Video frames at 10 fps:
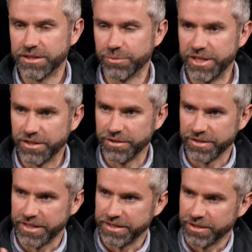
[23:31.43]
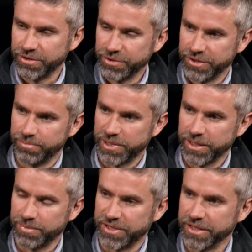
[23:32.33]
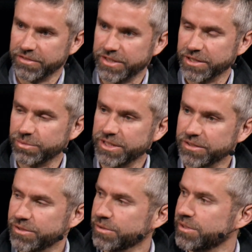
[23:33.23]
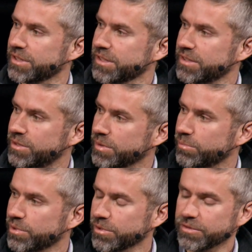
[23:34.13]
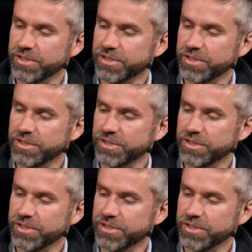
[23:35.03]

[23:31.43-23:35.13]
So we know that there's a good pipeline of things we can do to improve.